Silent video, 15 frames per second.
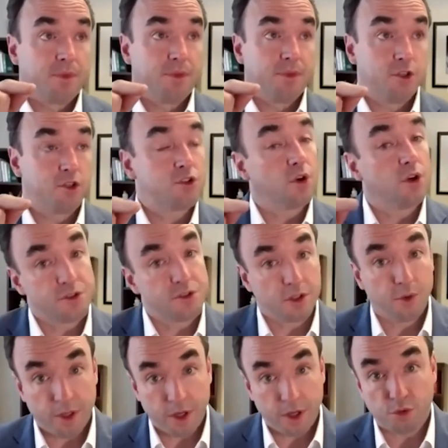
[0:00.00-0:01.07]
there's also
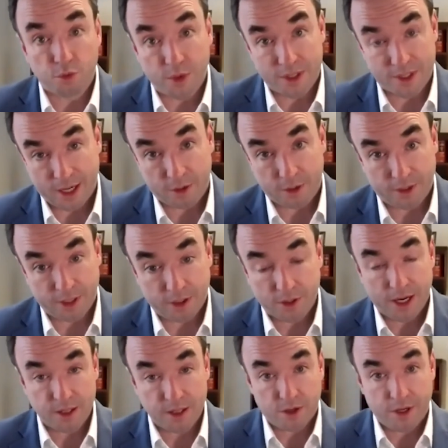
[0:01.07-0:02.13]
another risk out there, you
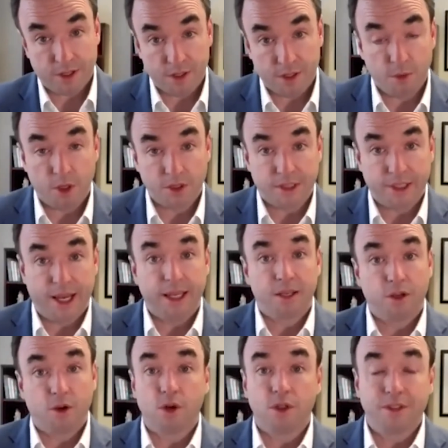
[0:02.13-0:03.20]
guys are hitting them all today,
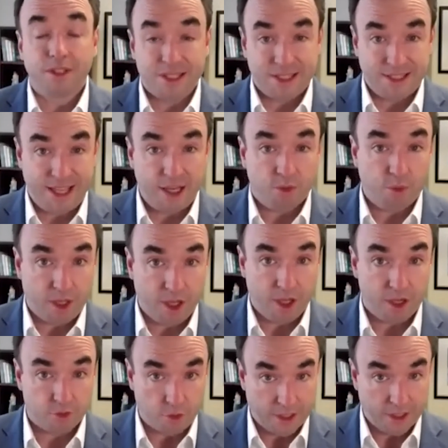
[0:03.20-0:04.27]
called estate
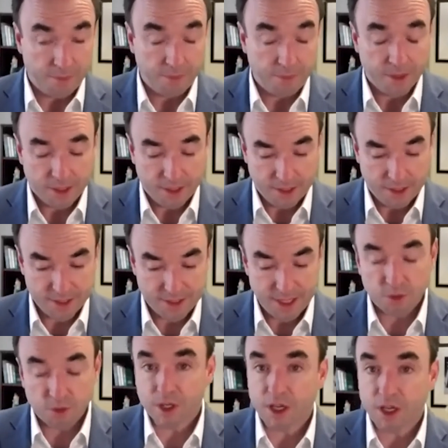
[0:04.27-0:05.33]
recovery.
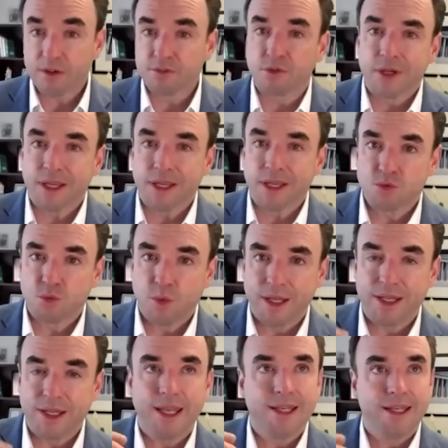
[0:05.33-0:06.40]
Estate recovery is
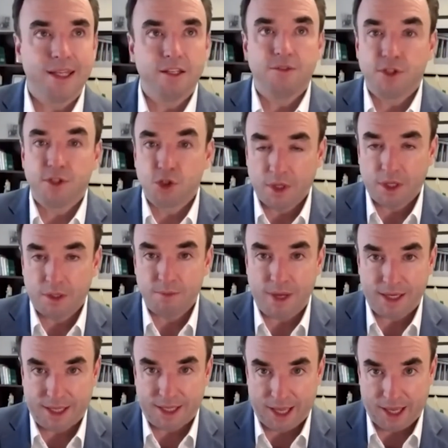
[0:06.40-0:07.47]
when an individual on
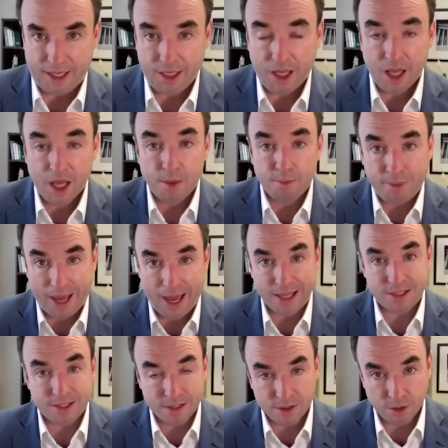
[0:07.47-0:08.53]
Medicaid
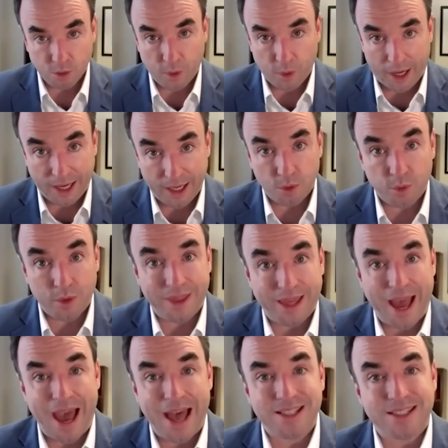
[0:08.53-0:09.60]
passes away with
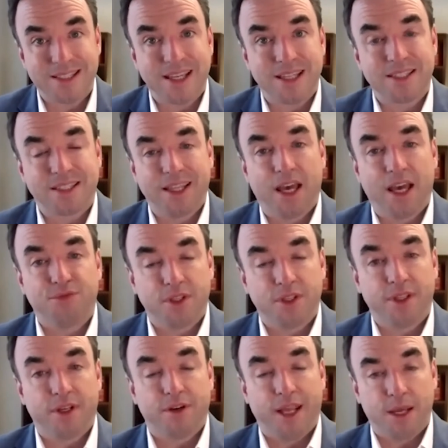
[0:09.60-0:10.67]
assets left in
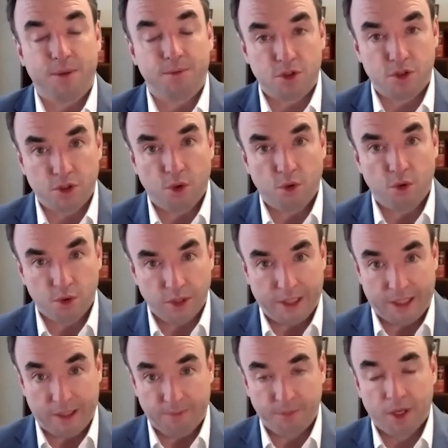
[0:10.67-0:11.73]
their name solely.